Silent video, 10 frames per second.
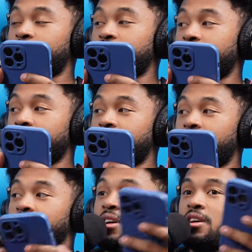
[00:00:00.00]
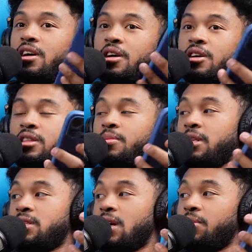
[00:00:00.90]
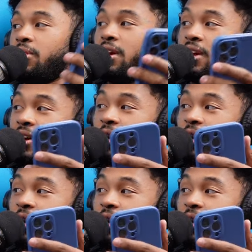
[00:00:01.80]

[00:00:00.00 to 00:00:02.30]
or is this like a uh, limited know. time thing?